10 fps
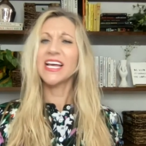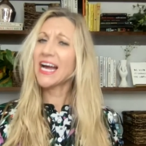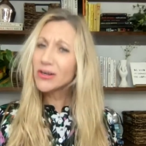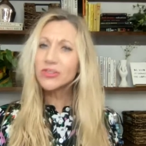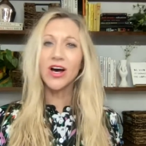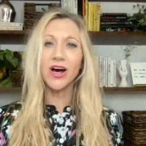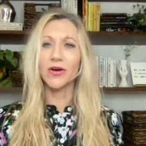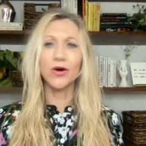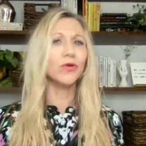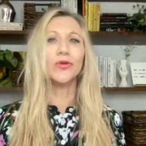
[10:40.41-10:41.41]
How
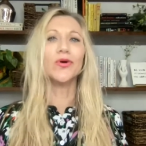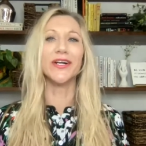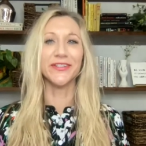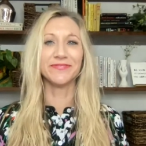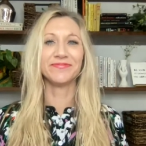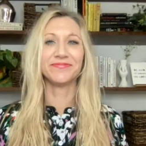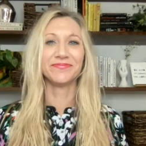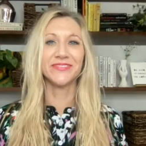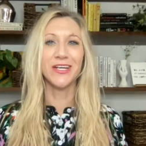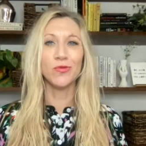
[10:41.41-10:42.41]
long, O Lord,
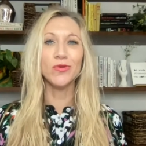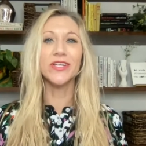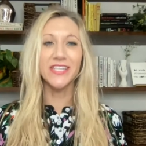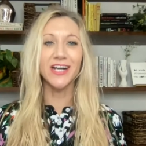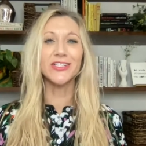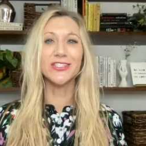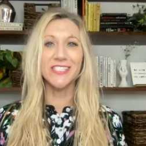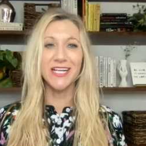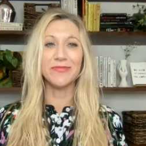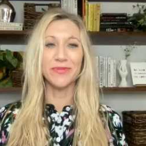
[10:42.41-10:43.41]
will the younger
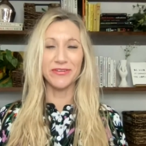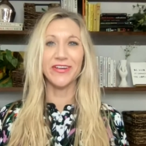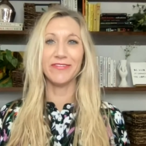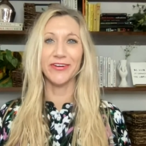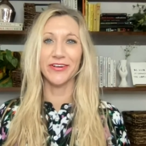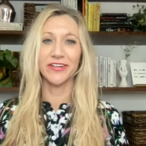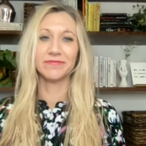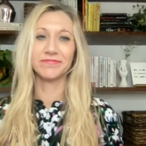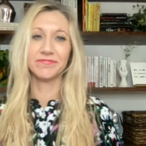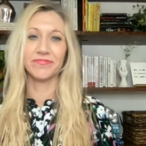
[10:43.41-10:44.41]
son be favored?
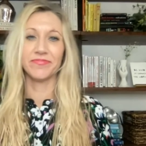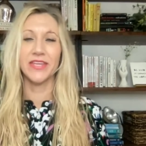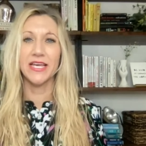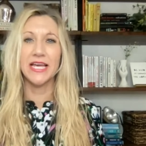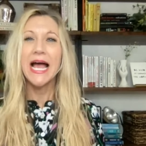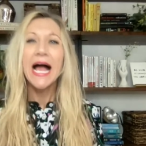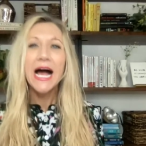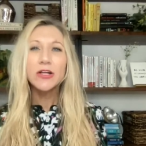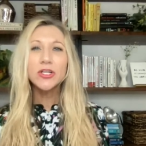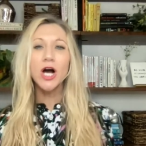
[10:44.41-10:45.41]

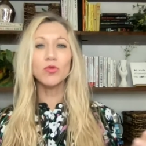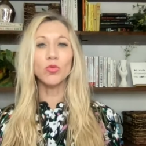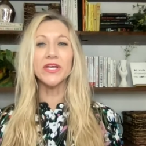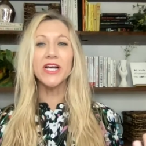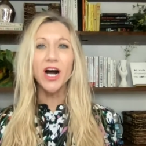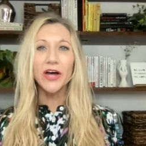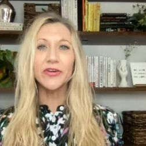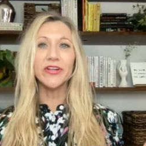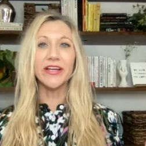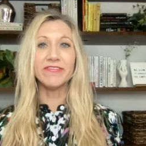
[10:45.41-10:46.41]
How long will we
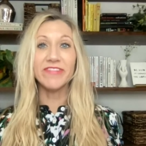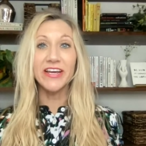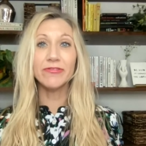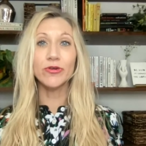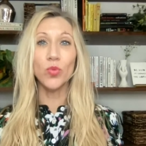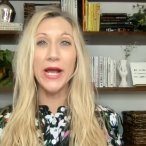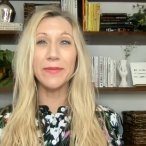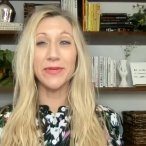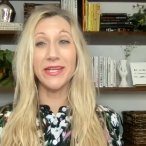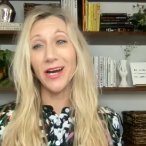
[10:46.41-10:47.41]
coddle and favor
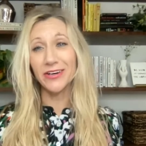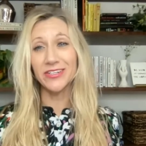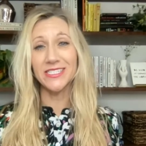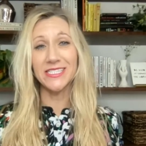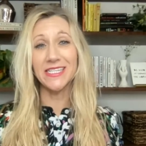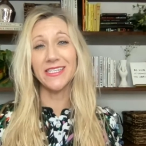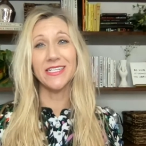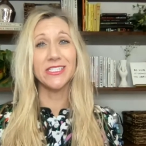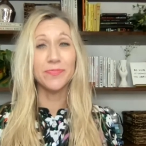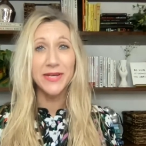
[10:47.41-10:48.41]
white mediocrity at the
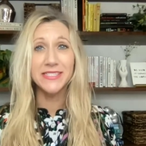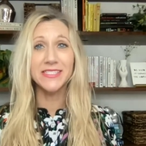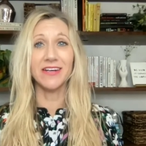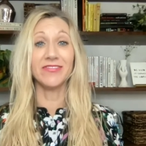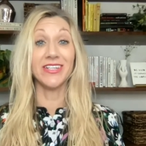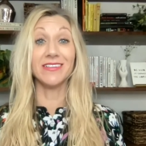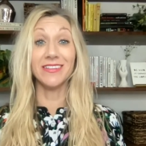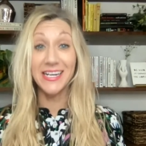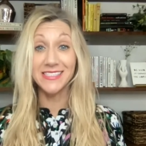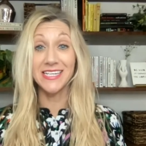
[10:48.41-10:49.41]
expense of
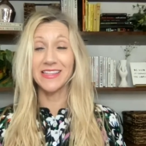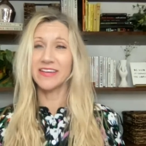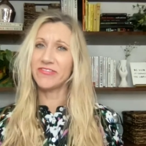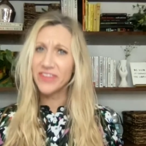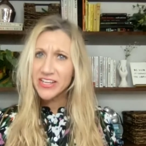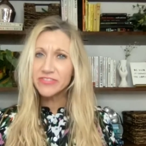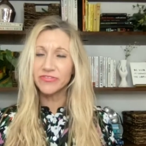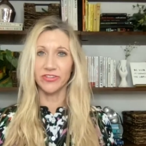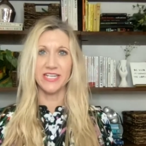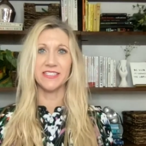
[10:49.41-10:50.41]
neglecting the
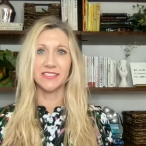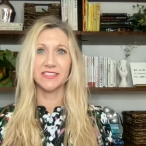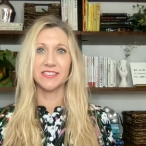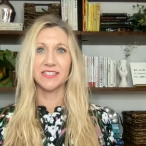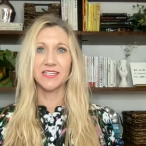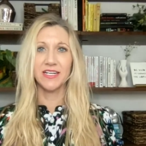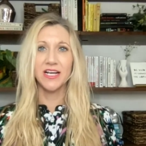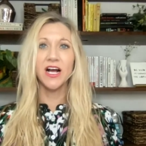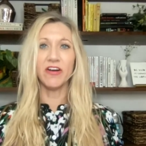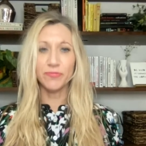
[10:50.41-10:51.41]
faithfulness
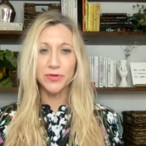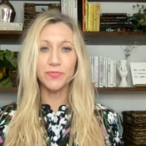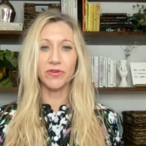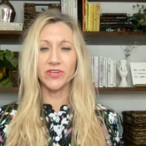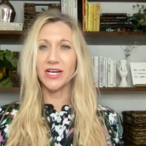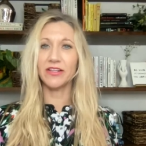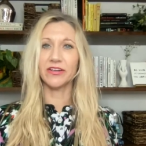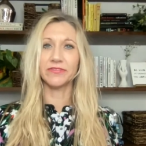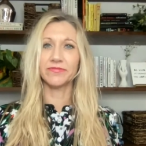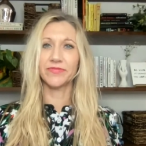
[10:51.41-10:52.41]
of people of
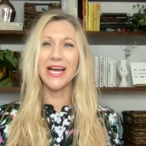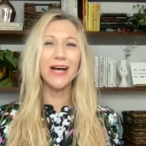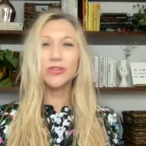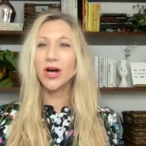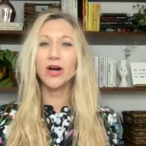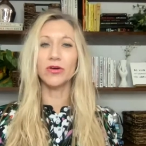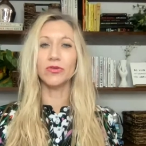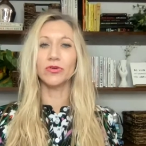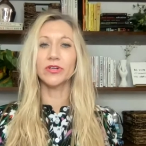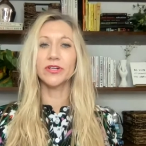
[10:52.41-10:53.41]
color? How long, O
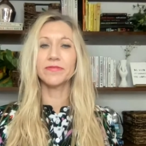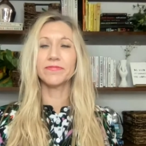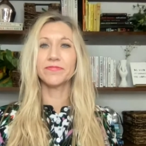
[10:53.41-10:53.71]
Lord?